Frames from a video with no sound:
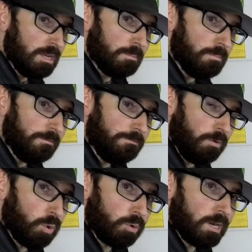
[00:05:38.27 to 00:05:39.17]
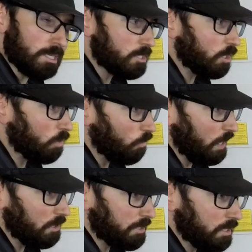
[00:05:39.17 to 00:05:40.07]
before I start
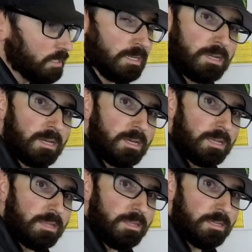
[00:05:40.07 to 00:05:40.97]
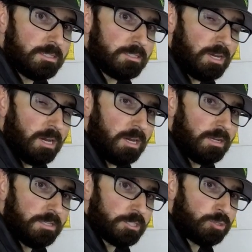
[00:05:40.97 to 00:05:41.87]
welding this, uh,
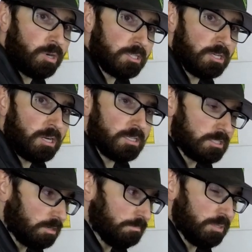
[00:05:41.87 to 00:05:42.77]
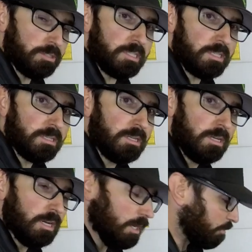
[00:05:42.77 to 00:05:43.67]
this truss on and start building up